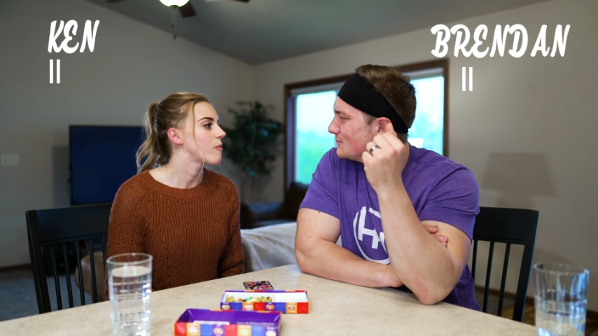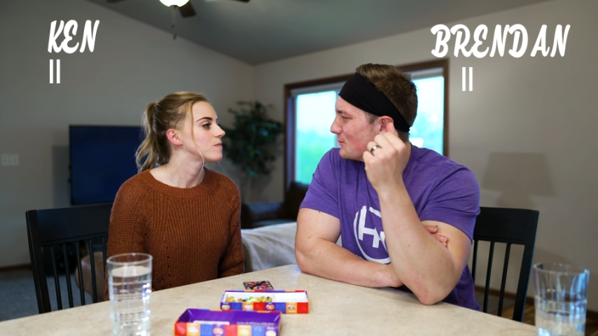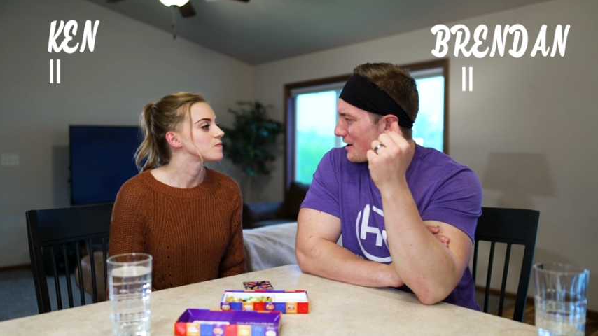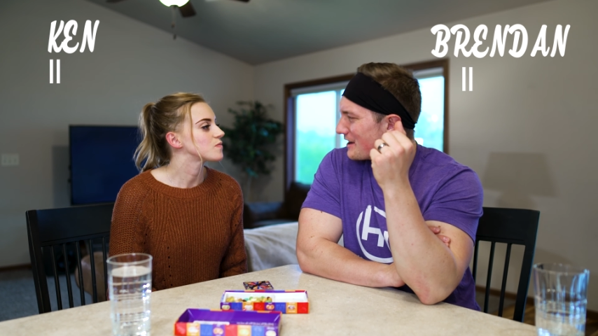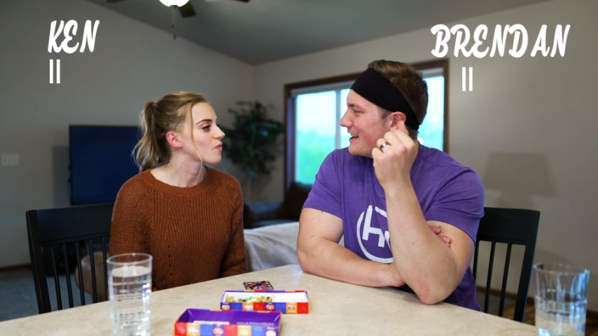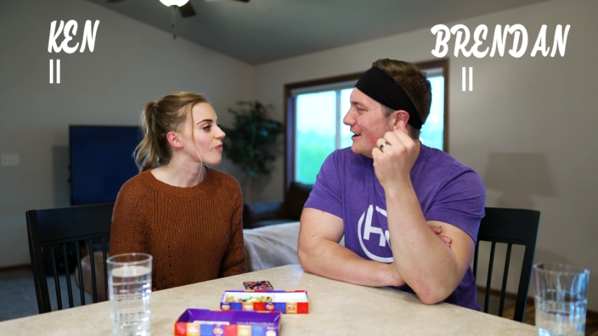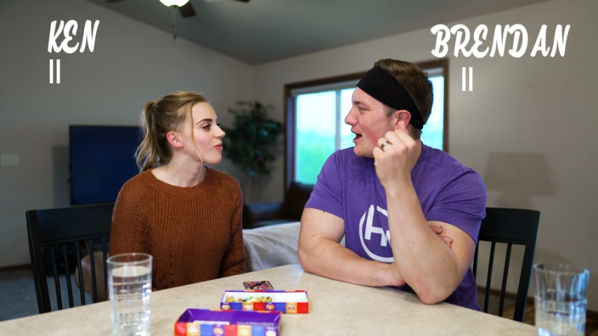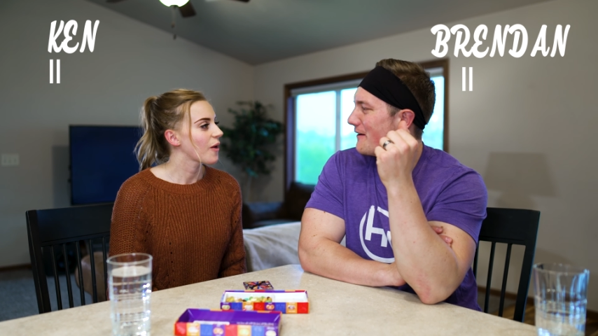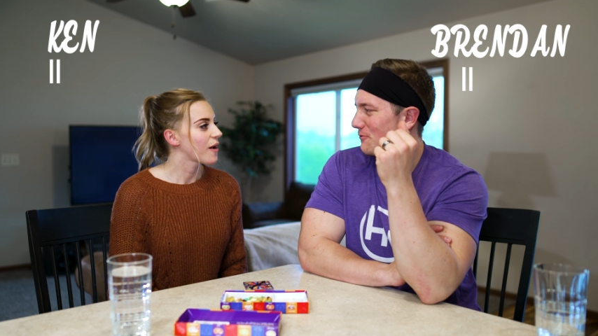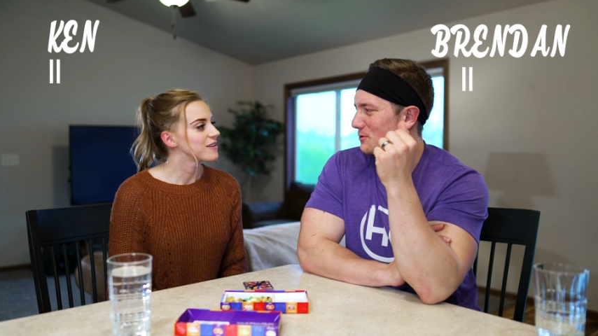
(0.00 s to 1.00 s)
Speaker 1: We are getting
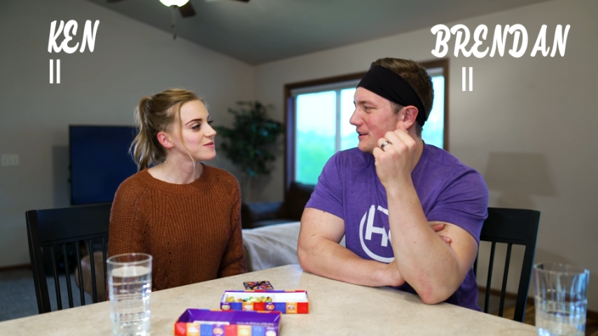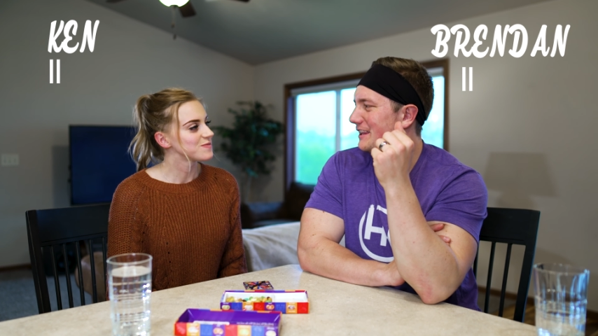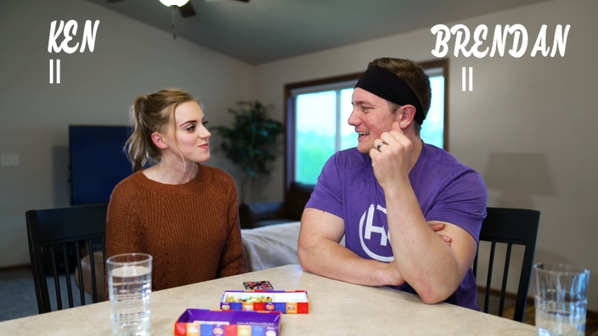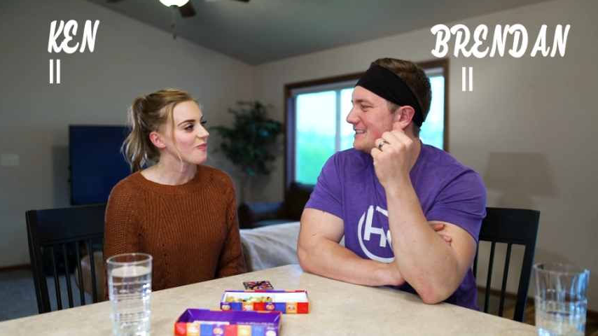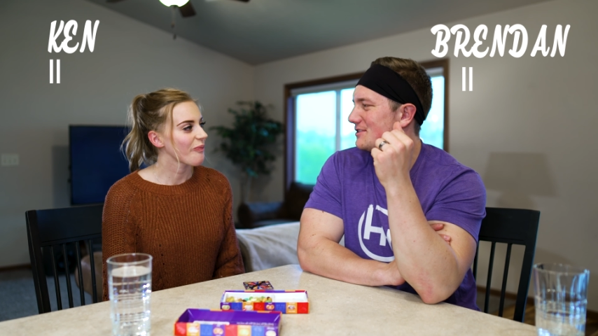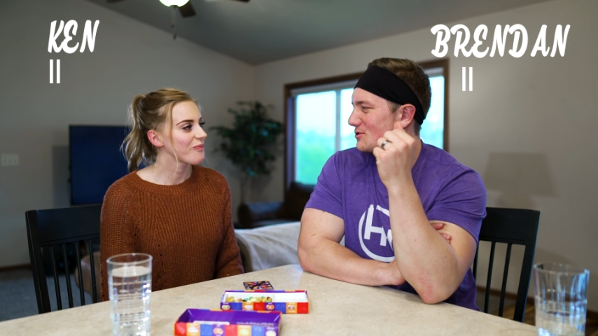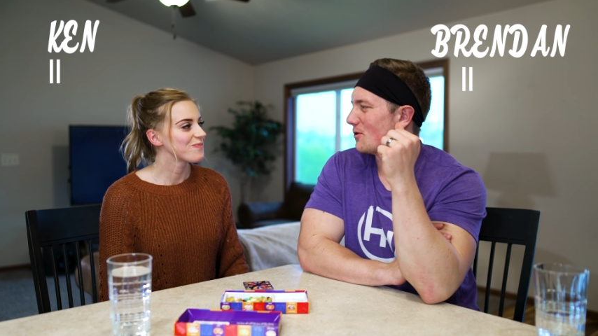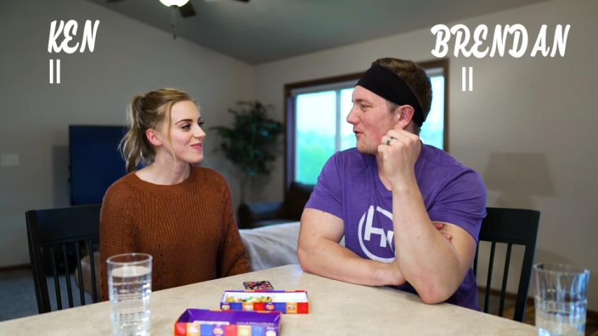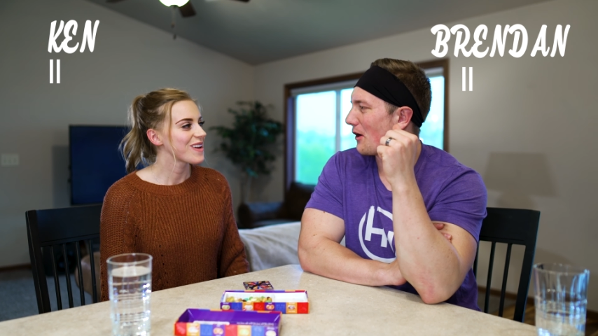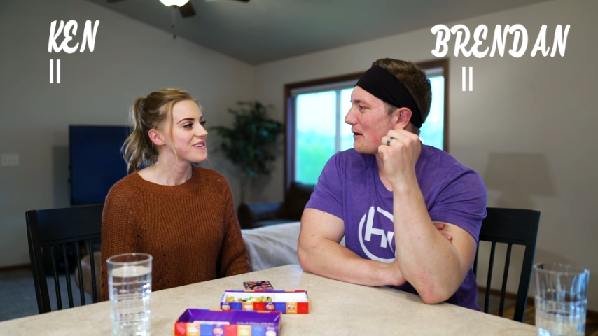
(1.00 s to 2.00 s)
off really easy so
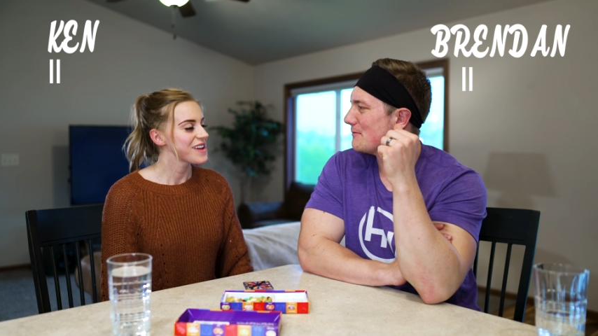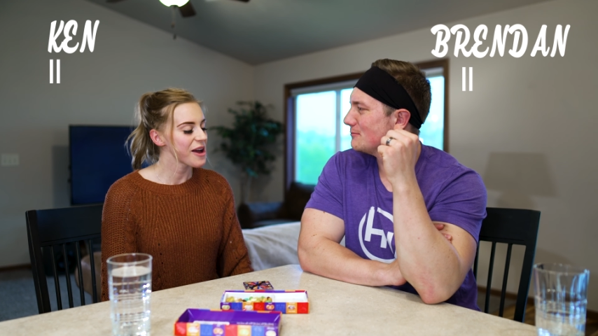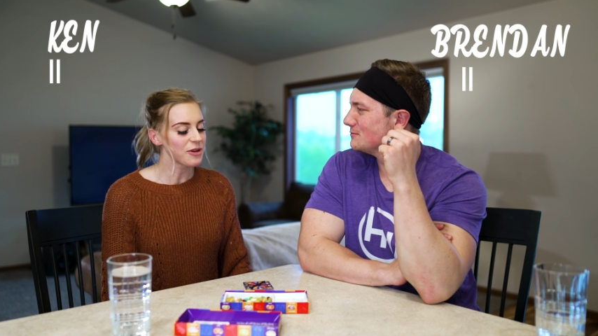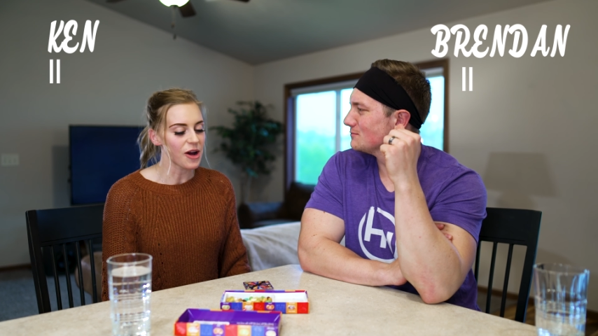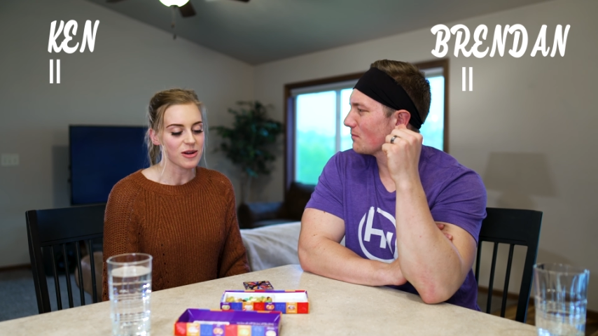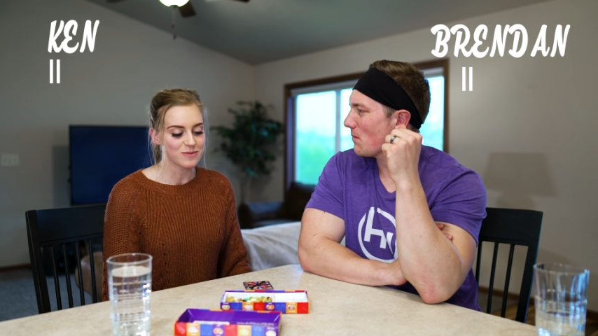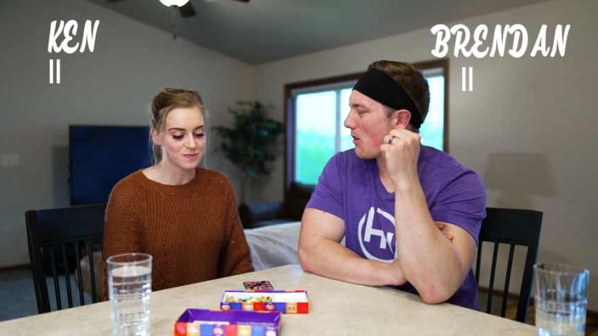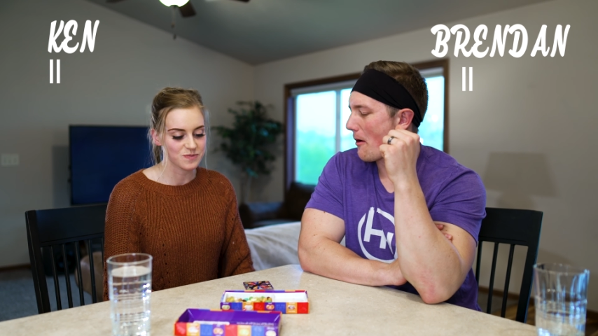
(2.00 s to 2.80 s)
far. Yeah, we are.